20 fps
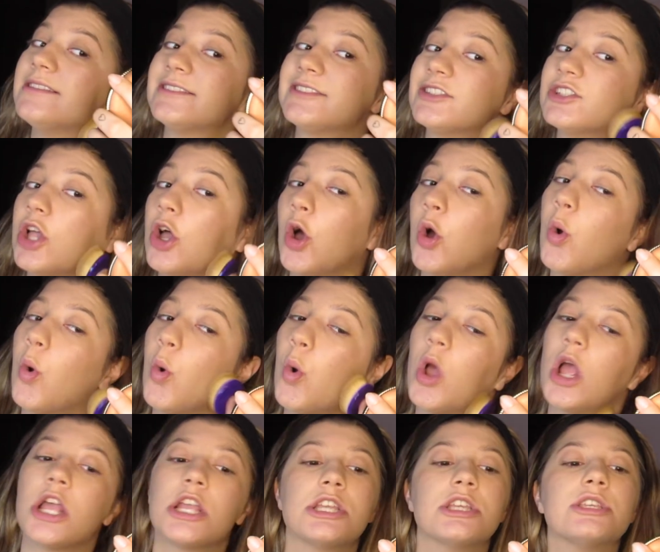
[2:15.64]

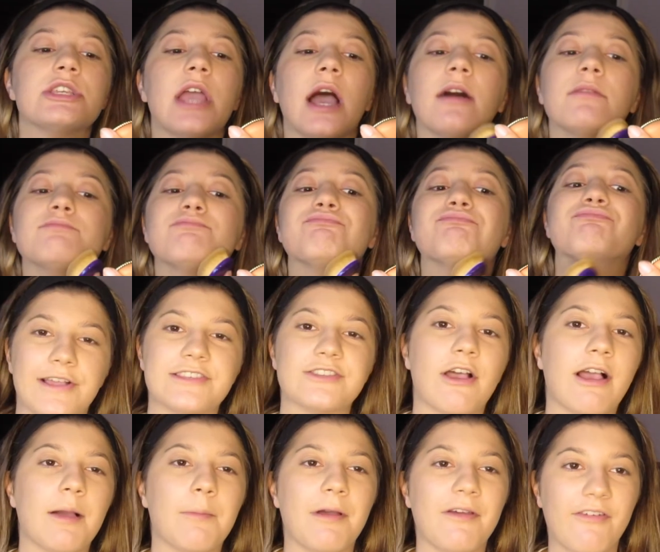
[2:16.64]
So yeah. Okay, so
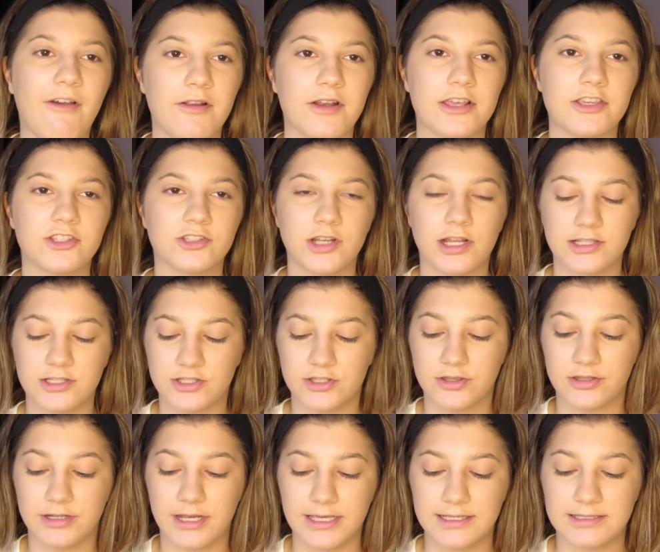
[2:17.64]
I got my foundation on, so
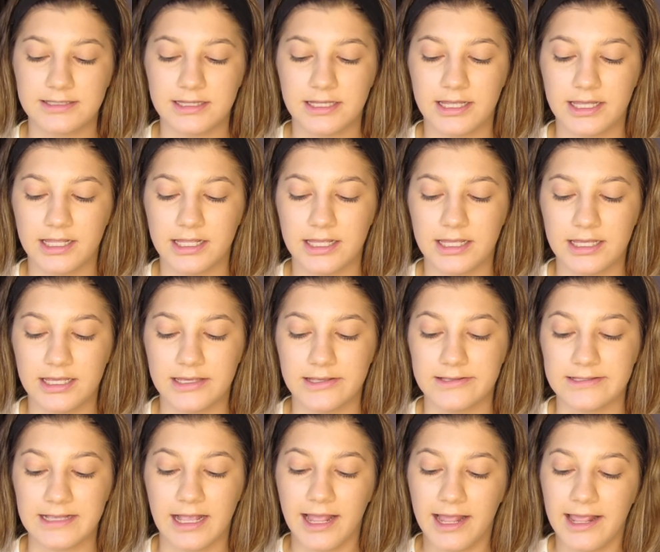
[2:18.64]
the next thing
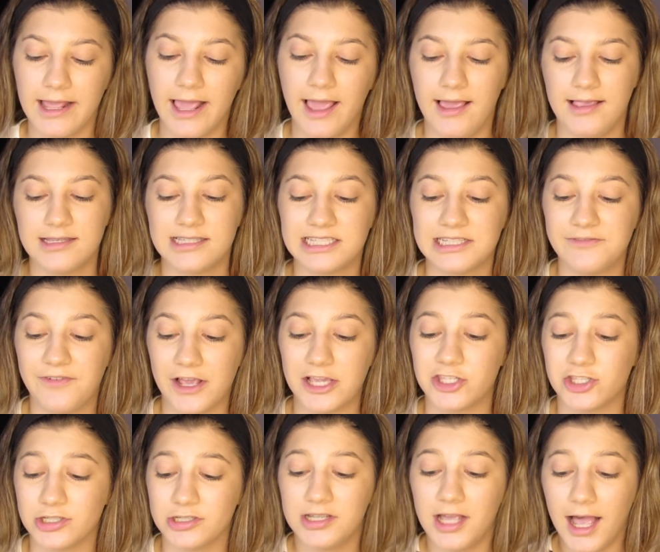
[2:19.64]
is I asked if I
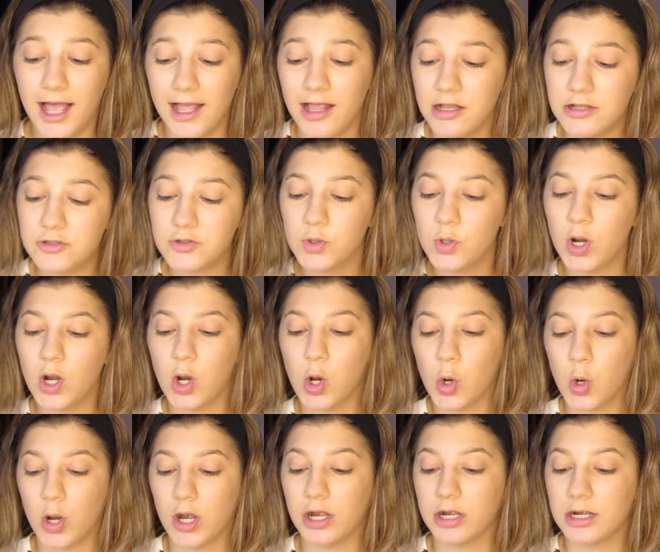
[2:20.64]
should contour
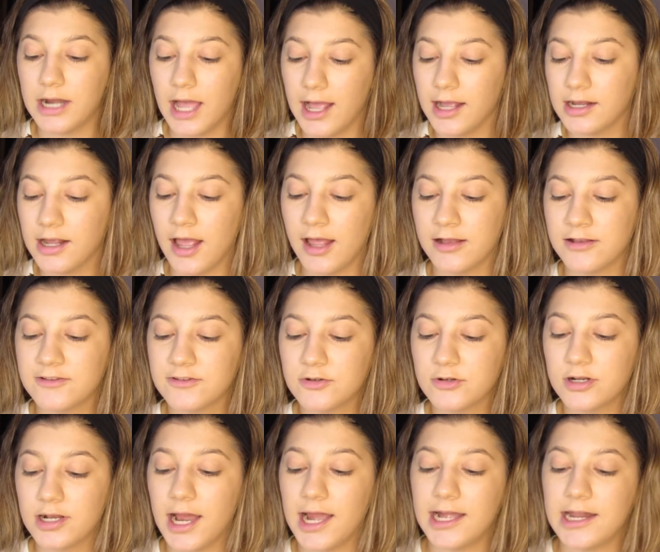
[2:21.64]
or not
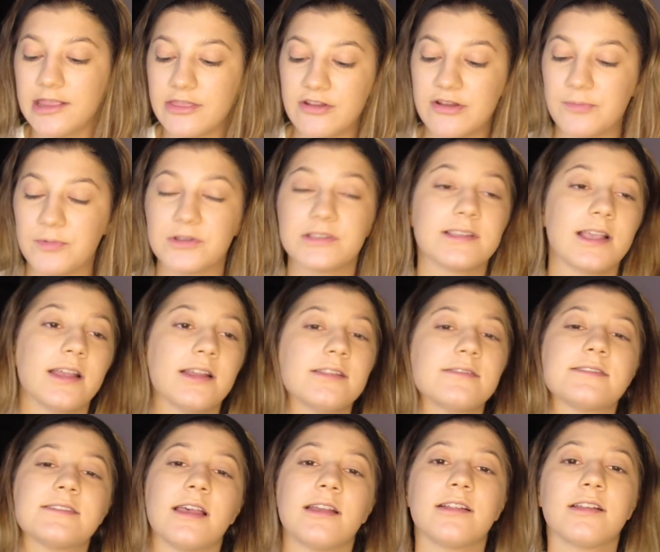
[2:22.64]
contour.
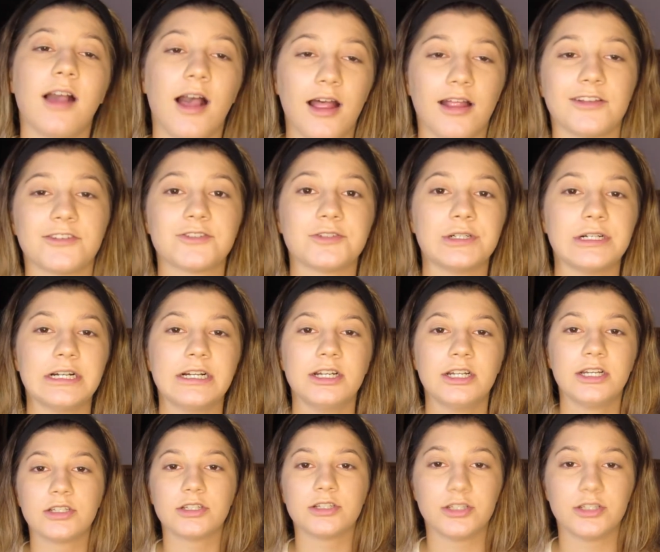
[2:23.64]
83% said contour.